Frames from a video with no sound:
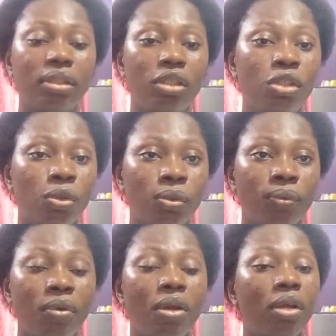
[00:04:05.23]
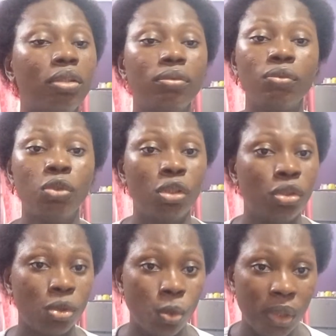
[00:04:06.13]
doing
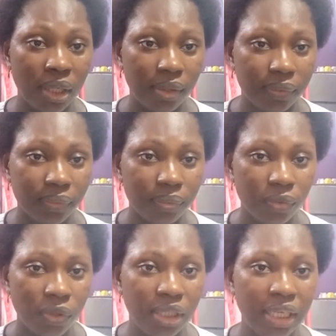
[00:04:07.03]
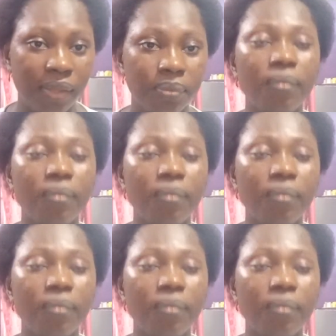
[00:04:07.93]
so well, okay.